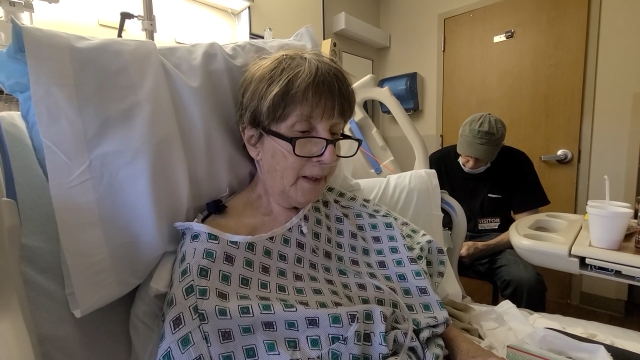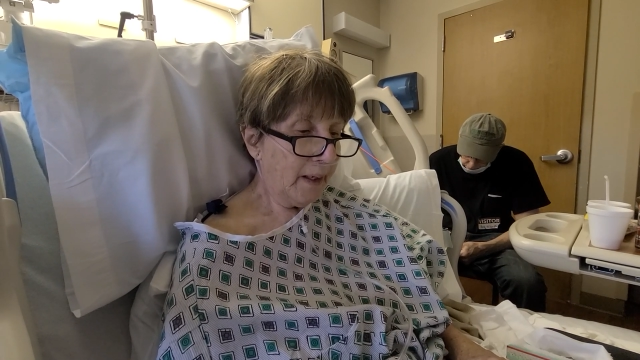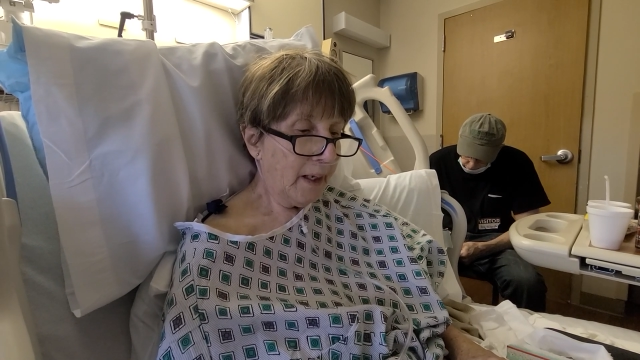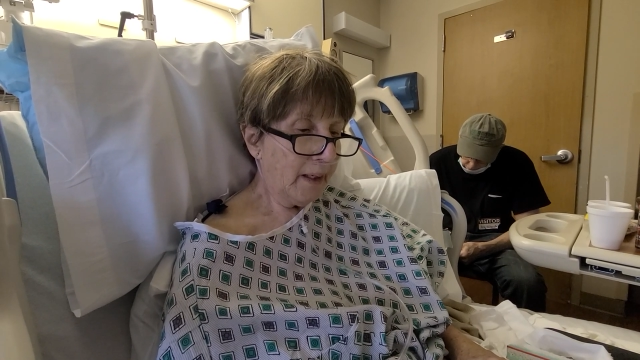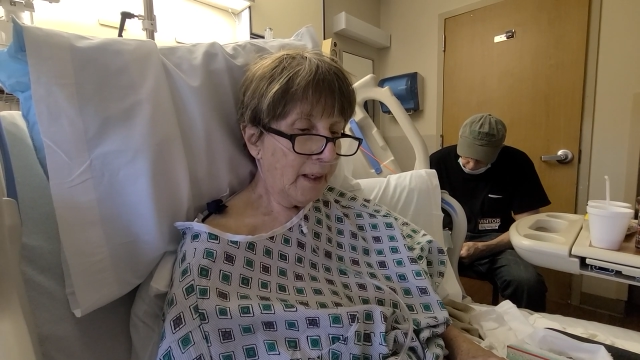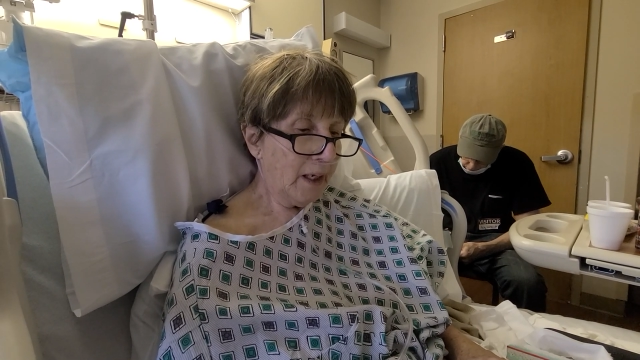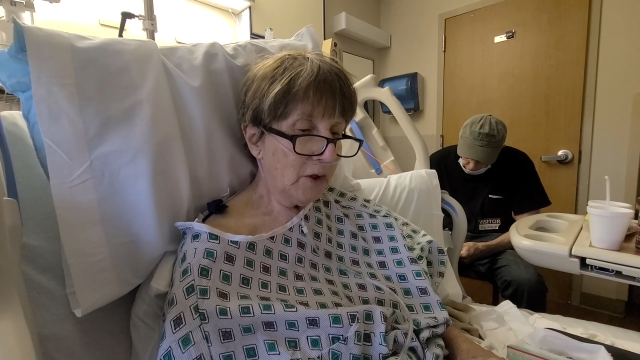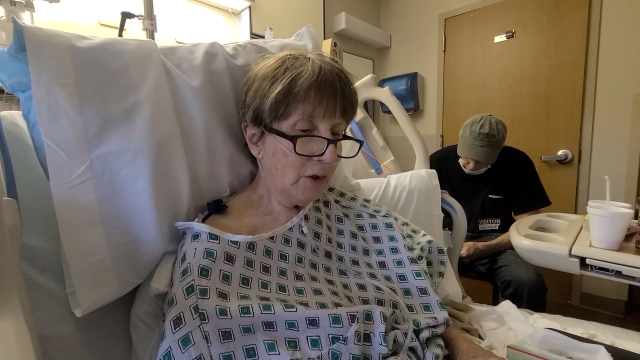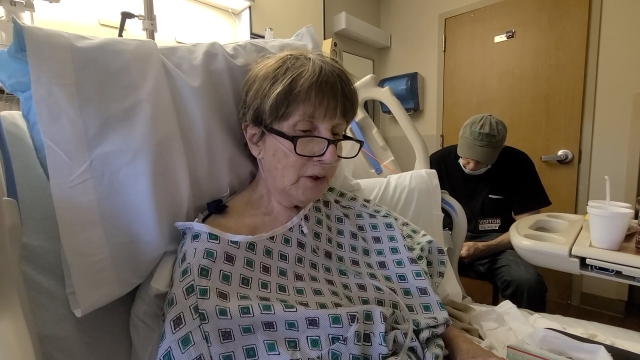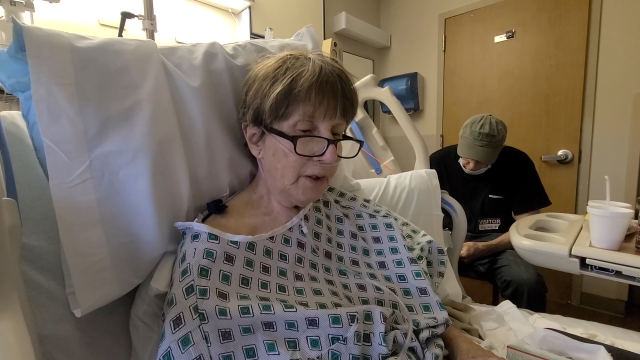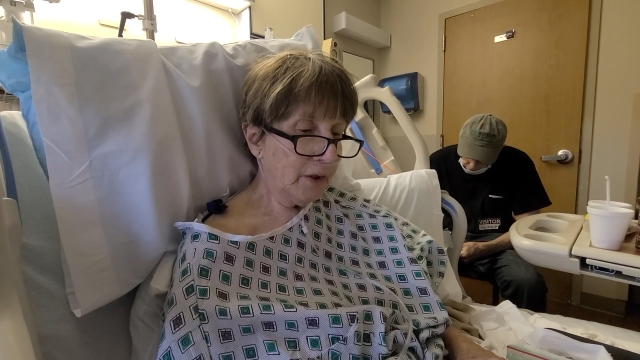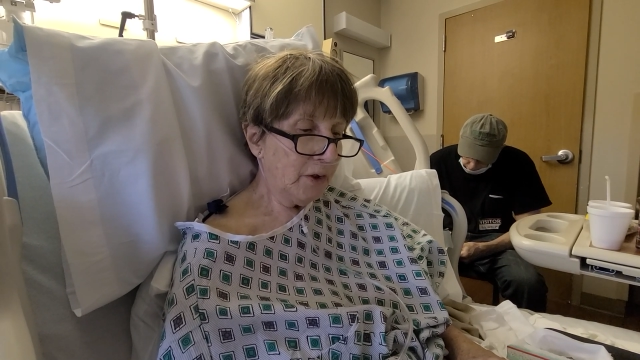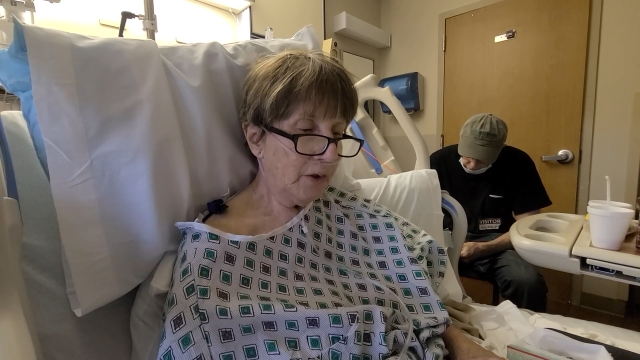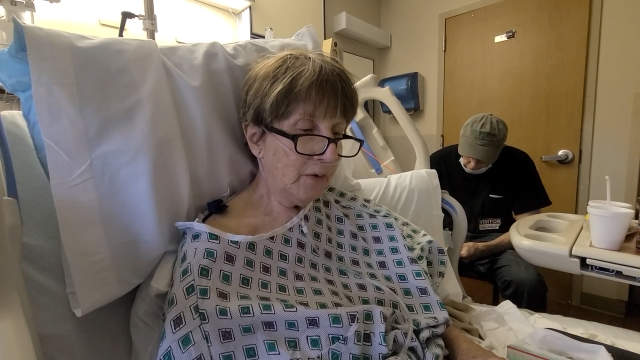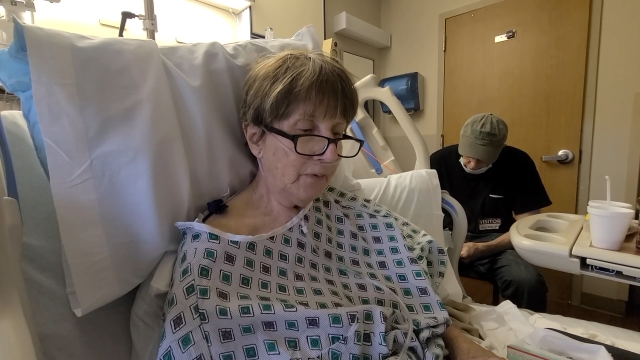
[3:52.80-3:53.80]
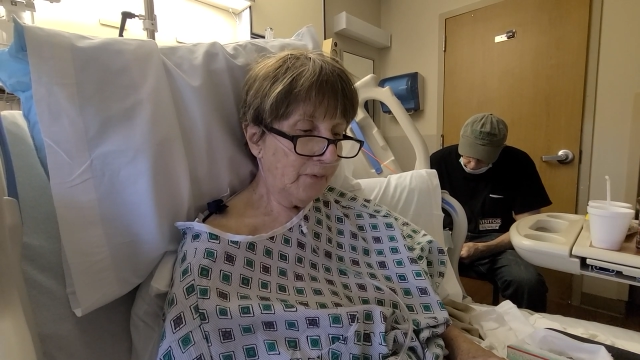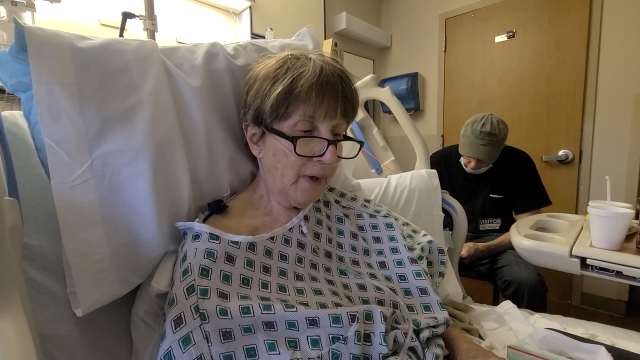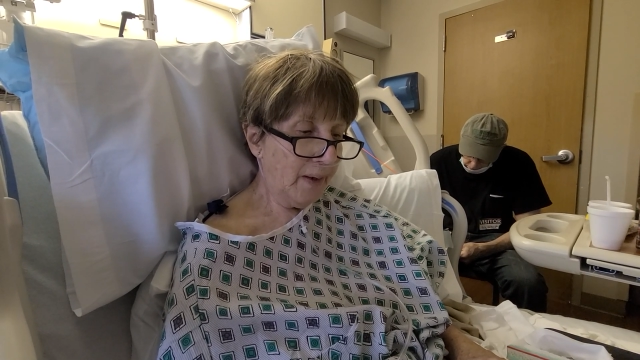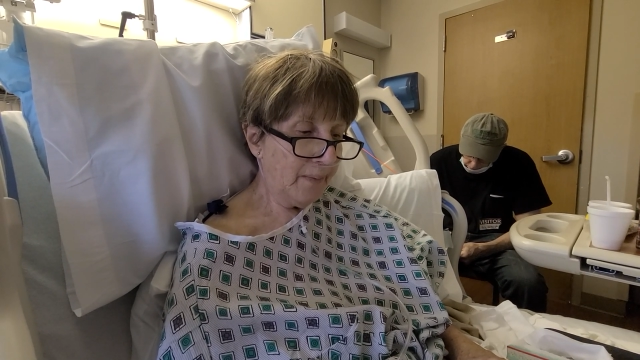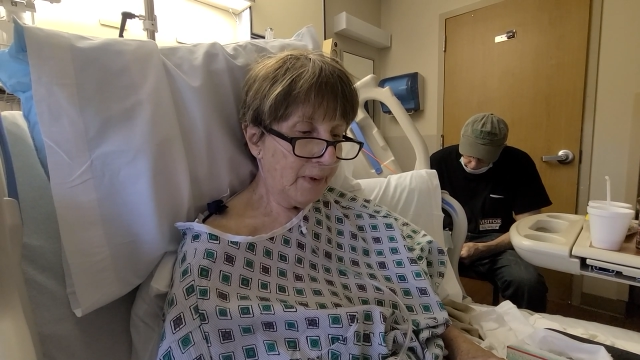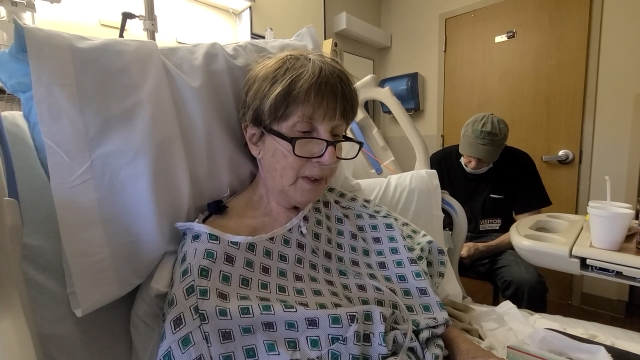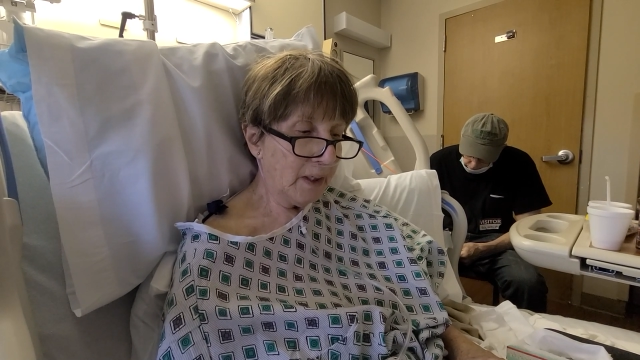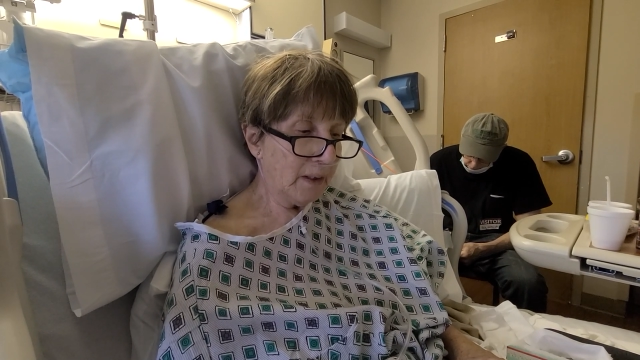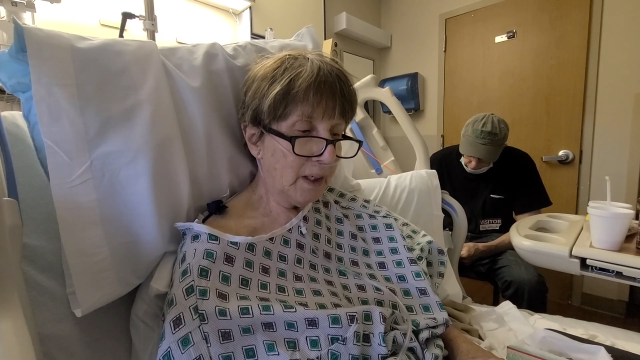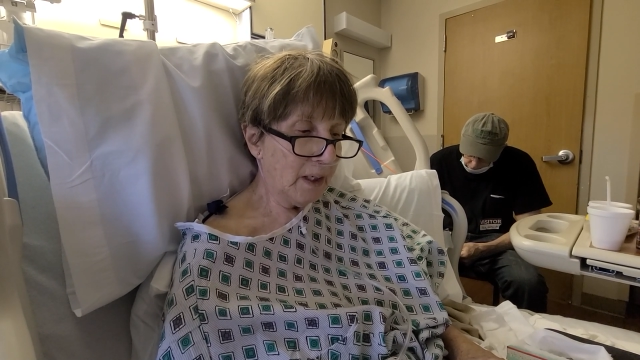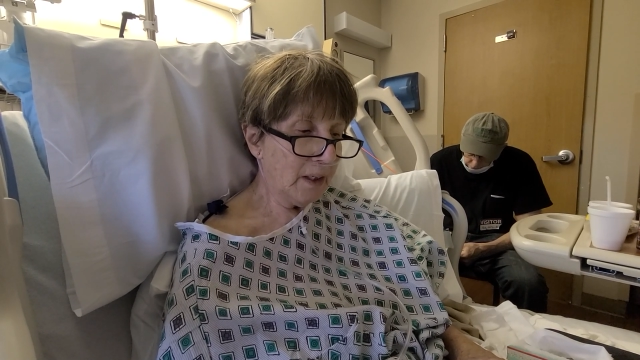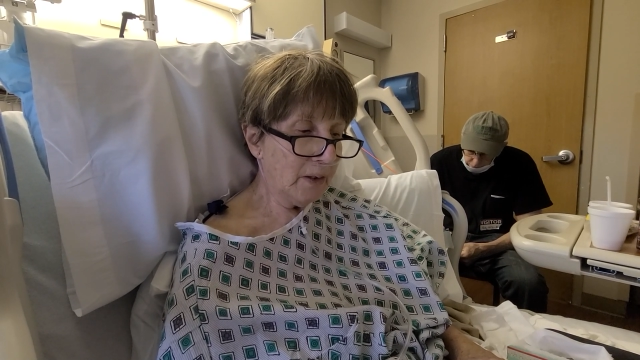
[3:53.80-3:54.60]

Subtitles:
And actually to the family, and that